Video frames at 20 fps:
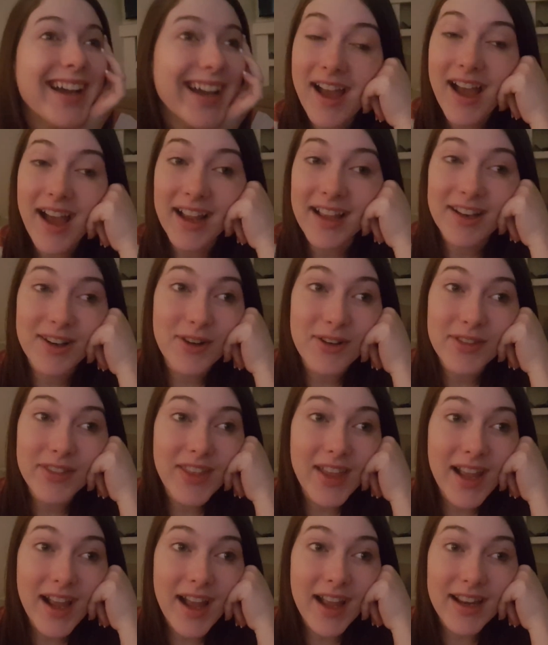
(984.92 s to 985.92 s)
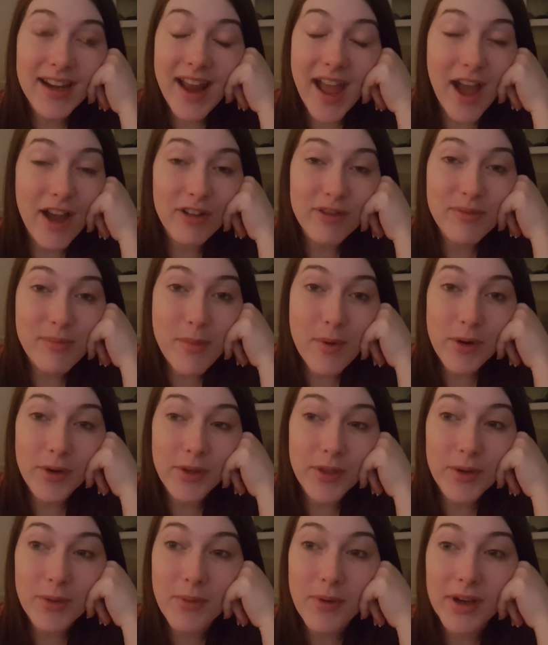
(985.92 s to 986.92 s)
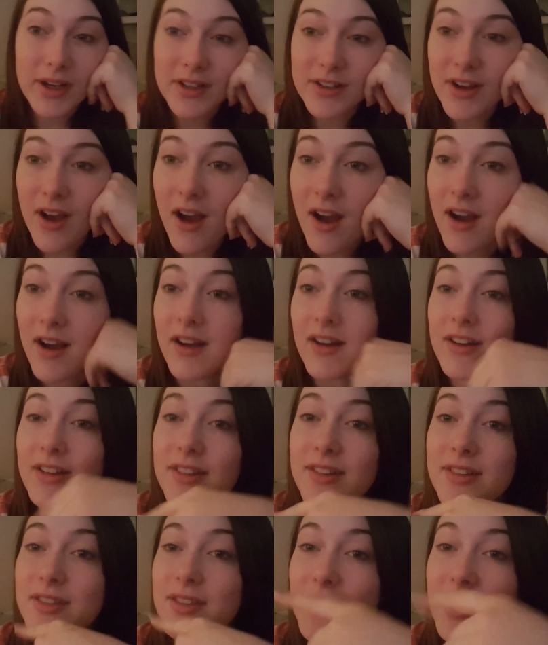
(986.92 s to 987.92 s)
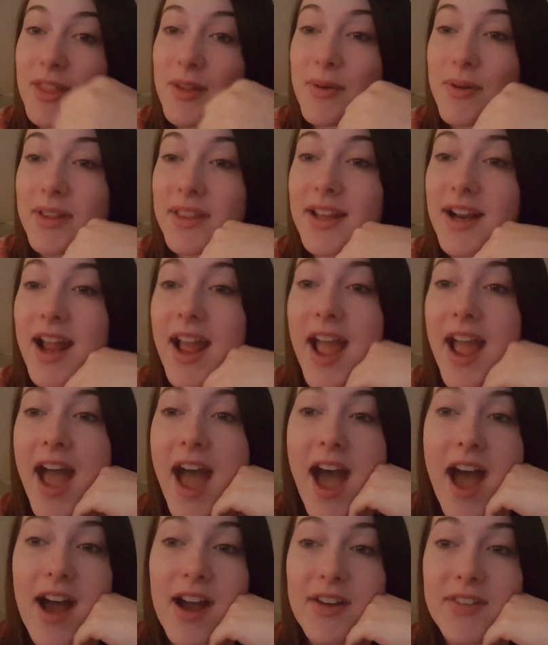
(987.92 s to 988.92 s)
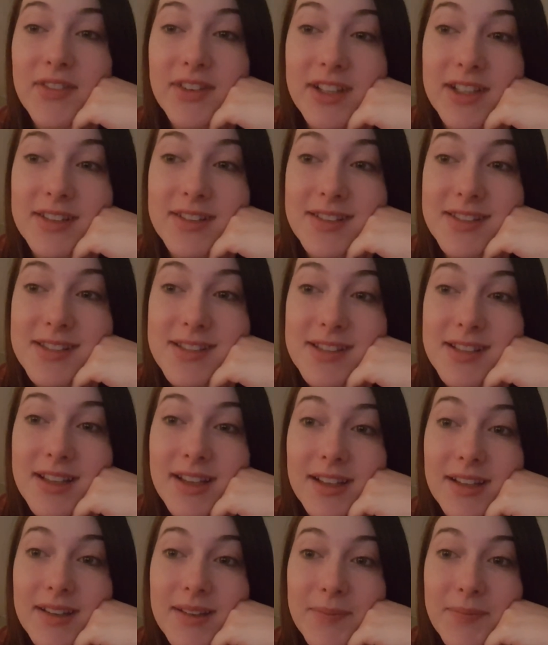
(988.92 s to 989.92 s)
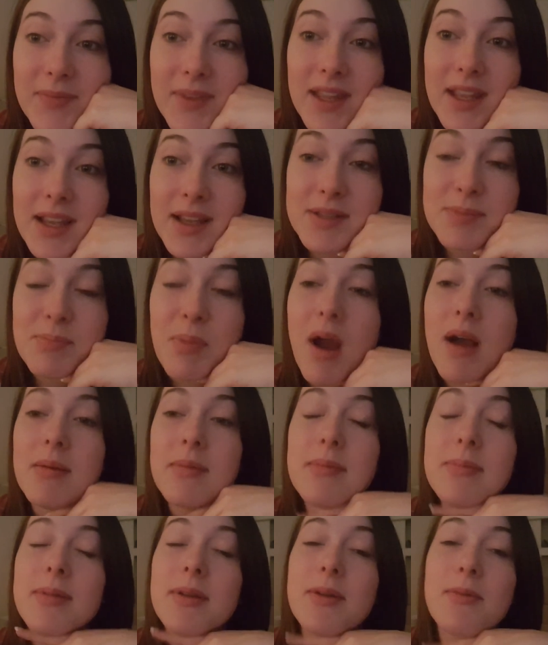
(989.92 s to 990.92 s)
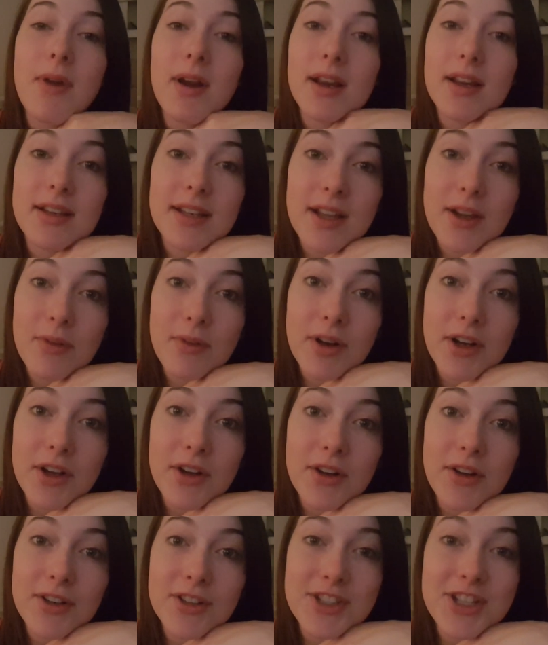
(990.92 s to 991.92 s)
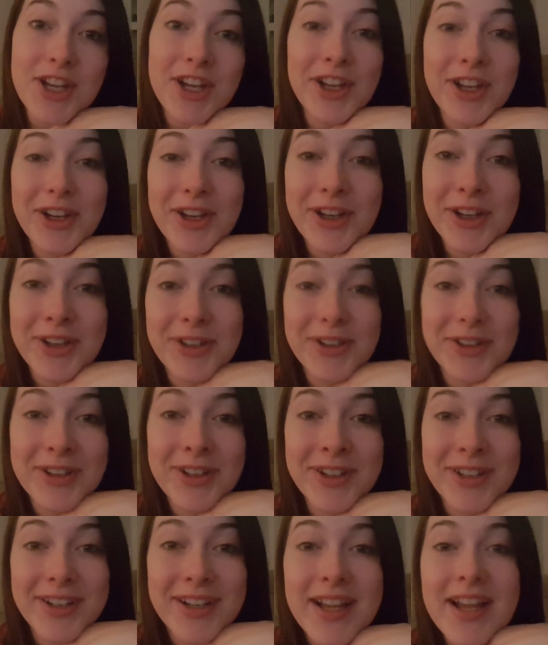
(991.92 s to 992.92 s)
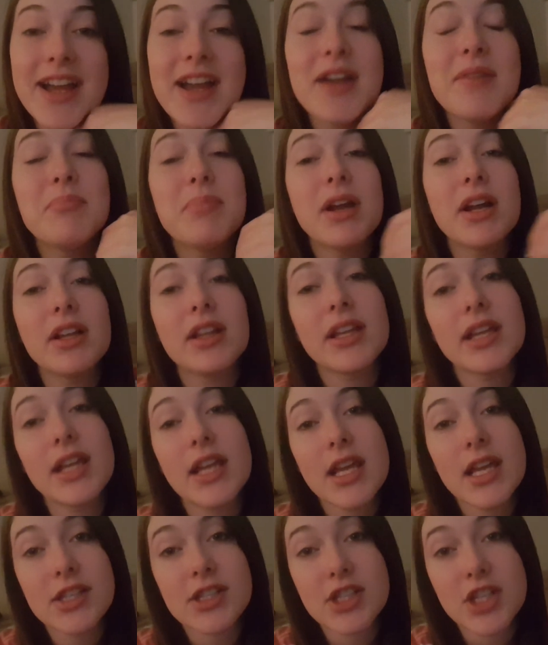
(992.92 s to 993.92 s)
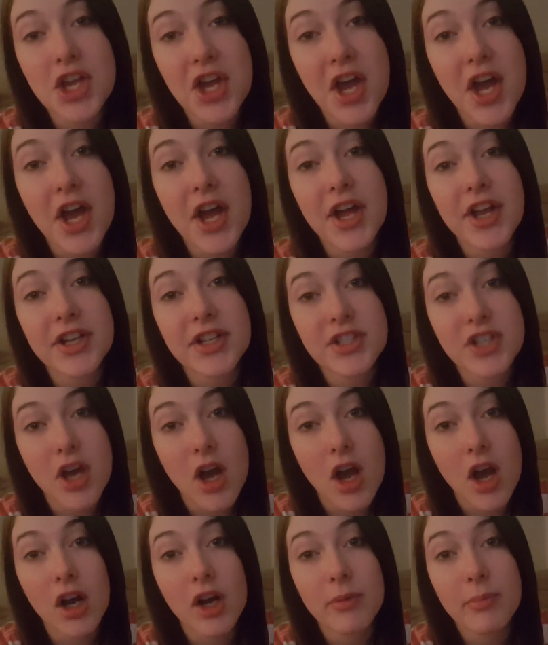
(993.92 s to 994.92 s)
I don't think I can have more than one dog than the one that I have, because he's probably wanting to get rid of her too. Apparently he's not a dog